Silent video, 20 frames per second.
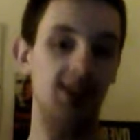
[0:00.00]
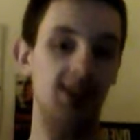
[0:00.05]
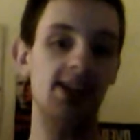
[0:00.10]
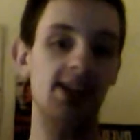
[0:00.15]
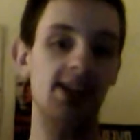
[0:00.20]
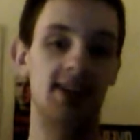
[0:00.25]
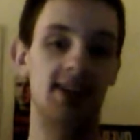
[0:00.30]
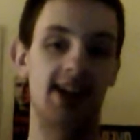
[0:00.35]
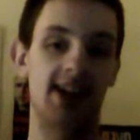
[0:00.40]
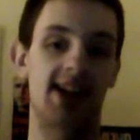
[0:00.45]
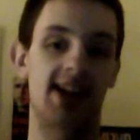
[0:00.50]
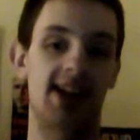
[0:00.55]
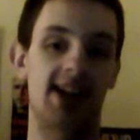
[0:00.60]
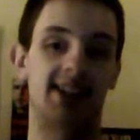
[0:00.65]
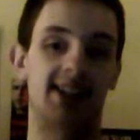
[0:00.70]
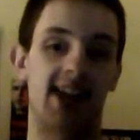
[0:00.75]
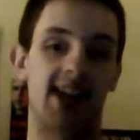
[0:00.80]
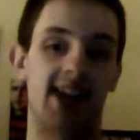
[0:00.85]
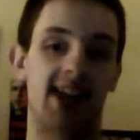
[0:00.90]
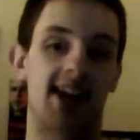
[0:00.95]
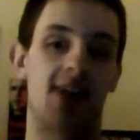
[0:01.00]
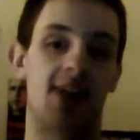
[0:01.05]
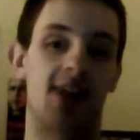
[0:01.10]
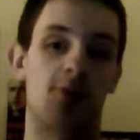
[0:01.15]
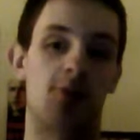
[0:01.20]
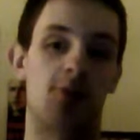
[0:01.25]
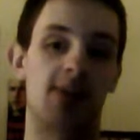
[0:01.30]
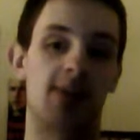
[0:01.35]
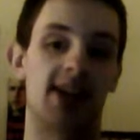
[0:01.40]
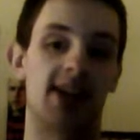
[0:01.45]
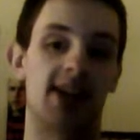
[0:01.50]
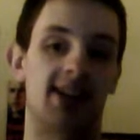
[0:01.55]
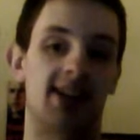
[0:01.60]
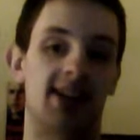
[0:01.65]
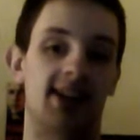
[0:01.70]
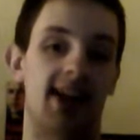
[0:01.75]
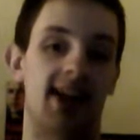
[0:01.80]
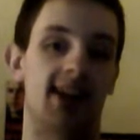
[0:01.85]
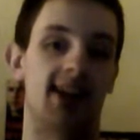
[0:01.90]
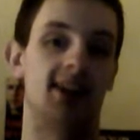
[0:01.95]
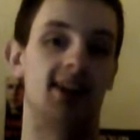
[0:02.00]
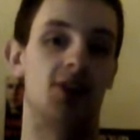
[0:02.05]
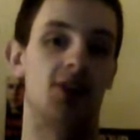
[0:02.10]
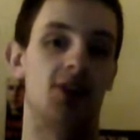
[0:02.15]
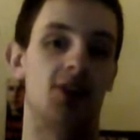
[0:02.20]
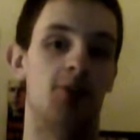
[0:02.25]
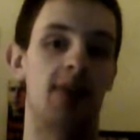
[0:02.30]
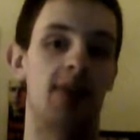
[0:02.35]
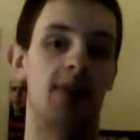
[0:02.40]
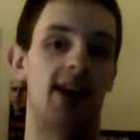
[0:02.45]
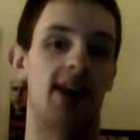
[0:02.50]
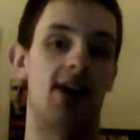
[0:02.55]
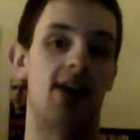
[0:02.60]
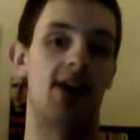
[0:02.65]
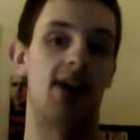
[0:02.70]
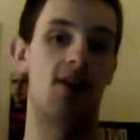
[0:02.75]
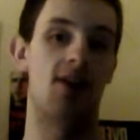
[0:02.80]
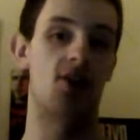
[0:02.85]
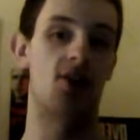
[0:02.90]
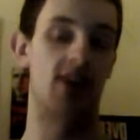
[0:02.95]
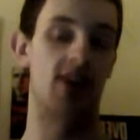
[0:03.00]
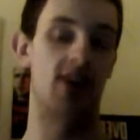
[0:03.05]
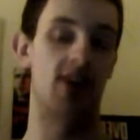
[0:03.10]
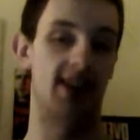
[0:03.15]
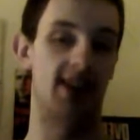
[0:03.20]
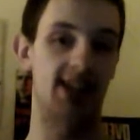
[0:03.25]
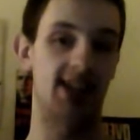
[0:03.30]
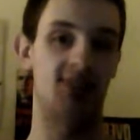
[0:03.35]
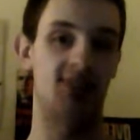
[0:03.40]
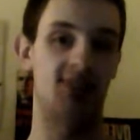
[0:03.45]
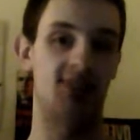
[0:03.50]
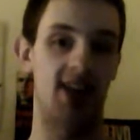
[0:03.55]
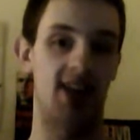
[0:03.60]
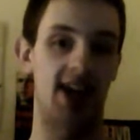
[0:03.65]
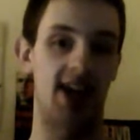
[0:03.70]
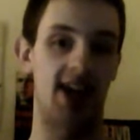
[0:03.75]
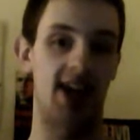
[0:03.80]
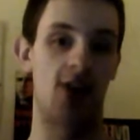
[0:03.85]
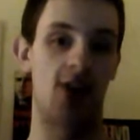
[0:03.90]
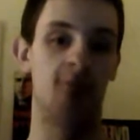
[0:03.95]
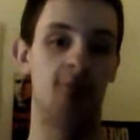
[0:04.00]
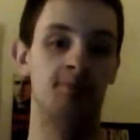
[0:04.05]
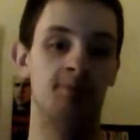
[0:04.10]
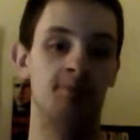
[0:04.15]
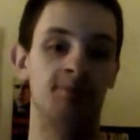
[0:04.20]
like I said, I will begin to that in a little bit. However, in this video,